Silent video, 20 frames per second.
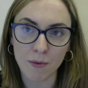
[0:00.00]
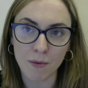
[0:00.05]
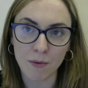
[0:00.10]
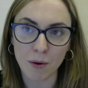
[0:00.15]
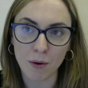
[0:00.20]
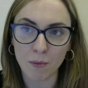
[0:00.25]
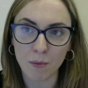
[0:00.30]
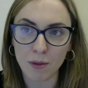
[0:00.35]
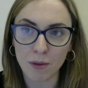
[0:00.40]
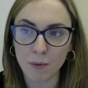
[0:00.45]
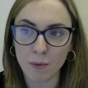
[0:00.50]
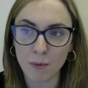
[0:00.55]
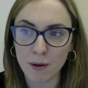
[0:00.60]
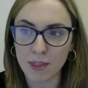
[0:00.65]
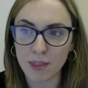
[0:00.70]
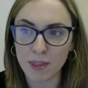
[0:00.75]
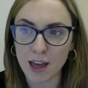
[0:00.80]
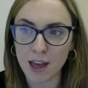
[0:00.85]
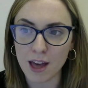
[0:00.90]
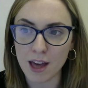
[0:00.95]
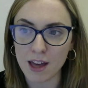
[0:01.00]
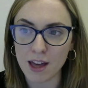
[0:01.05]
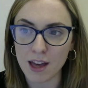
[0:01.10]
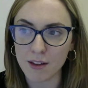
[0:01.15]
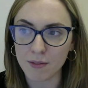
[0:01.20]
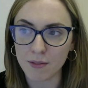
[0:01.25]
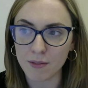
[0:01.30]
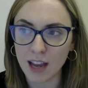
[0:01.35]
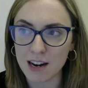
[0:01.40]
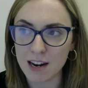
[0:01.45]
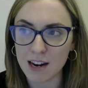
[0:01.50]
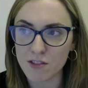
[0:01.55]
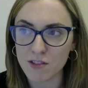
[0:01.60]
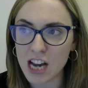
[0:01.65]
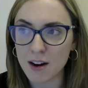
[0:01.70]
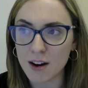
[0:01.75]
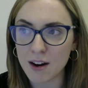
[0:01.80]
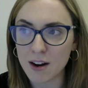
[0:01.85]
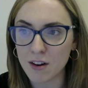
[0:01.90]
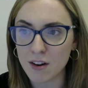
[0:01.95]
the kind
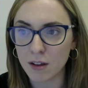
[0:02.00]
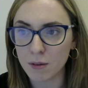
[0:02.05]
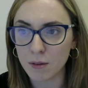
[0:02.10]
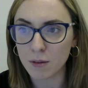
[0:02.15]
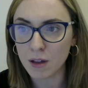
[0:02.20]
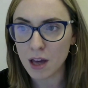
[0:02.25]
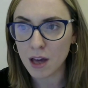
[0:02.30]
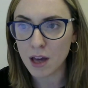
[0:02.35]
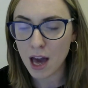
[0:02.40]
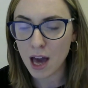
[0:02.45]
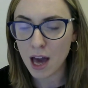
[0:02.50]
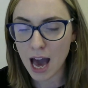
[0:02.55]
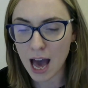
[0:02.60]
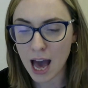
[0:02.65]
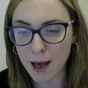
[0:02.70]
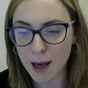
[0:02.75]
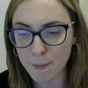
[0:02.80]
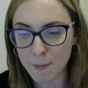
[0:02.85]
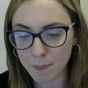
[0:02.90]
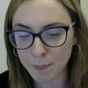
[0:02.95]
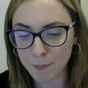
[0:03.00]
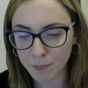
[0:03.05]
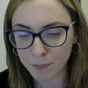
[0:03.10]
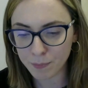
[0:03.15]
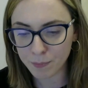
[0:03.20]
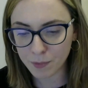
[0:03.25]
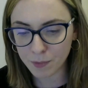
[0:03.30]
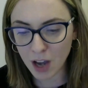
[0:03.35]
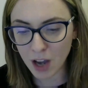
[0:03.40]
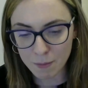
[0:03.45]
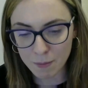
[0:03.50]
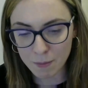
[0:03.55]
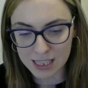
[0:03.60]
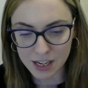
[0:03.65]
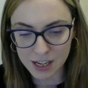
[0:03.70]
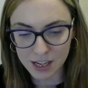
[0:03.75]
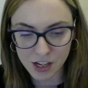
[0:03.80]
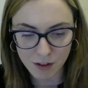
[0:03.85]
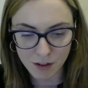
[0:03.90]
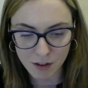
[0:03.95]
of general
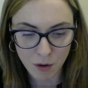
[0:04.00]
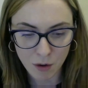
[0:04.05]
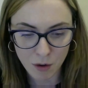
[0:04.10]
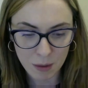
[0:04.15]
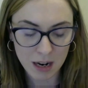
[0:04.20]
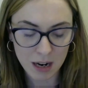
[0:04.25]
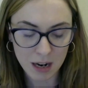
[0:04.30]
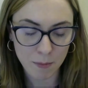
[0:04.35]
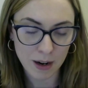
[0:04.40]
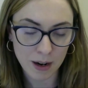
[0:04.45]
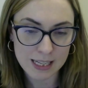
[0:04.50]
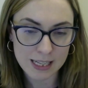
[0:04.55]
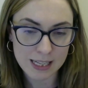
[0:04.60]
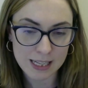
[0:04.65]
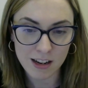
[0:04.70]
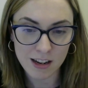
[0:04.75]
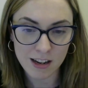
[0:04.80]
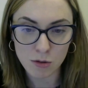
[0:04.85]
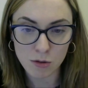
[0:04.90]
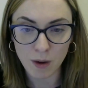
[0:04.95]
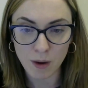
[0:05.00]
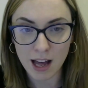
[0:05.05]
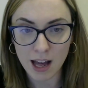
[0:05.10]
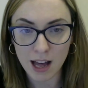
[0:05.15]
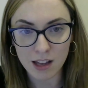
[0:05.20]
composition of women in prison as